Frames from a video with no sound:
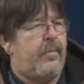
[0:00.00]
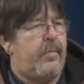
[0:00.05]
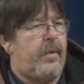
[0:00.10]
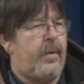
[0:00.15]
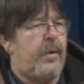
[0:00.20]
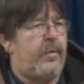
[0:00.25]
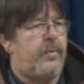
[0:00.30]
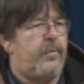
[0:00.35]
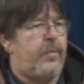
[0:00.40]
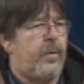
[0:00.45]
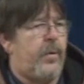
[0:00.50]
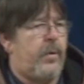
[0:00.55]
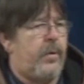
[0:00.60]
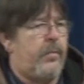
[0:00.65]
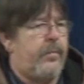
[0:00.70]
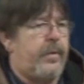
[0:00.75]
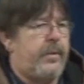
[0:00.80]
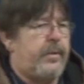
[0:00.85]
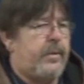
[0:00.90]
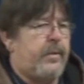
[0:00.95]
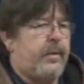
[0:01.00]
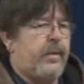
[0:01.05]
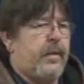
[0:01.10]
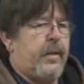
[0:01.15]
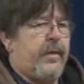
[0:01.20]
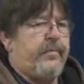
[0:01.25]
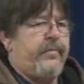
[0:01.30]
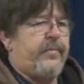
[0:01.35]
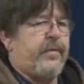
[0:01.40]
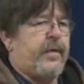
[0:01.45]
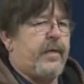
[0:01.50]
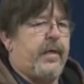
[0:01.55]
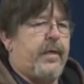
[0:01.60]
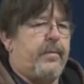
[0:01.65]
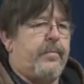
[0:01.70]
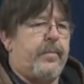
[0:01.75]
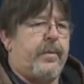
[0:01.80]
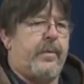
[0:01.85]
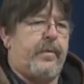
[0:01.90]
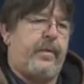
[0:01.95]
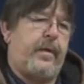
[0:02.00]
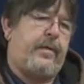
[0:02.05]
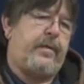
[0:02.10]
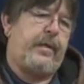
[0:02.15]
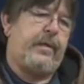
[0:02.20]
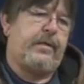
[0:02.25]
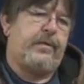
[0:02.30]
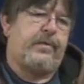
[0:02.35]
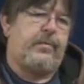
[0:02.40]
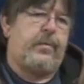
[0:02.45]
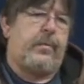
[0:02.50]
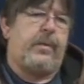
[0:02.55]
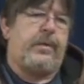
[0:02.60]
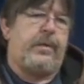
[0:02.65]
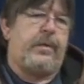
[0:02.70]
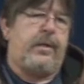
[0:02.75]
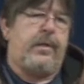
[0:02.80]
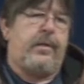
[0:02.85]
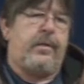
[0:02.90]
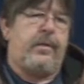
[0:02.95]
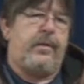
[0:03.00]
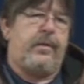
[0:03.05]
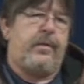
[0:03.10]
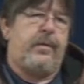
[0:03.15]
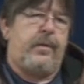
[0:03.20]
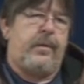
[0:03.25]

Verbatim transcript: My employment I forget how much. I think it's one year.